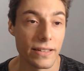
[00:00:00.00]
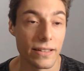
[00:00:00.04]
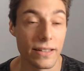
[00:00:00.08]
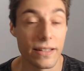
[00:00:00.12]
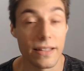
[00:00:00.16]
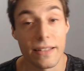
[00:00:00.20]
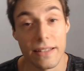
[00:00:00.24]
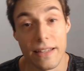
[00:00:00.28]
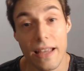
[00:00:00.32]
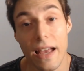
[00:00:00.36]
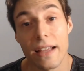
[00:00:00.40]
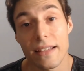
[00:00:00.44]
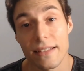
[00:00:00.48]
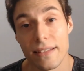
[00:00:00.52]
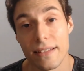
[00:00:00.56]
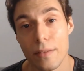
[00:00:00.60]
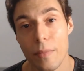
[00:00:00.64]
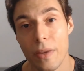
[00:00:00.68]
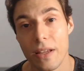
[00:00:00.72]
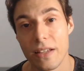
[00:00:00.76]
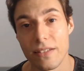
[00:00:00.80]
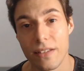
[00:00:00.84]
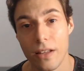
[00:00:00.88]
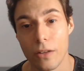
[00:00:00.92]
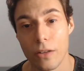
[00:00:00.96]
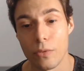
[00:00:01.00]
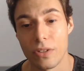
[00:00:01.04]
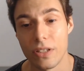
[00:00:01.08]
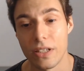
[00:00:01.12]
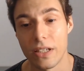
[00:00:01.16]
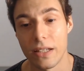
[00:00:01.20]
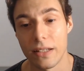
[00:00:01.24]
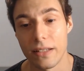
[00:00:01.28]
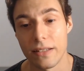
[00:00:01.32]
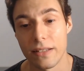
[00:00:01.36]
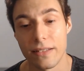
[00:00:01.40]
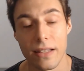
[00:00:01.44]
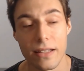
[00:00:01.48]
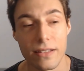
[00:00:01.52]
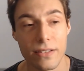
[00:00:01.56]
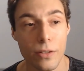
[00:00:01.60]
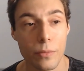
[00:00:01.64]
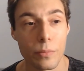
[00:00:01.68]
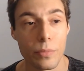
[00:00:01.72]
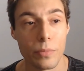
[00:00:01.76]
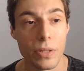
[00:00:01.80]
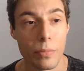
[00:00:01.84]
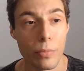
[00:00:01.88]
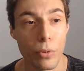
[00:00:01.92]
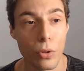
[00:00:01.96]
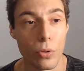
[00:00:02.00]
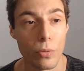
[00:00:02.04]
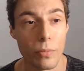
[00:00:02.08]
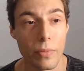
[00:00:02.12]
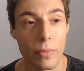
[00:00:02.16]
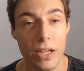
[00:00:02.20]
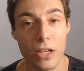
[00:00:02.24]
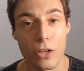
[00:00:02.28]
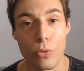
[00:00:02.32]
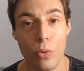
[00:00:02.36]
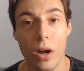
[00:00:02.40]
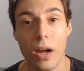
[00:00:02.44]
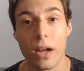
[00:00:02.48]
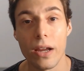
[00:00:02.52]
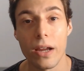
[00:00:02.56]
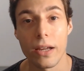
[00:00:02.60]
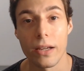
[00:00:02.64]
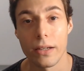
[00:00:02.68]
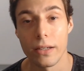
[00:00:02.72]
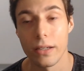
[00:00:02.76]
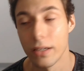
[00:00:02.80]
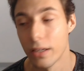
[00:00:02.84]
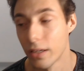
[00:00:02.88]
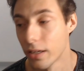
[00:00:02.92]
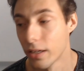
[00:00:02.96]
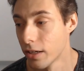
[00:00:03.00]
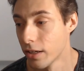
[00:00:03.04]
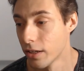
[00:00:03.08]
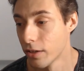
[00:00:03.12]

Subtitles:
yes, it may sound ridiculous that some people may cry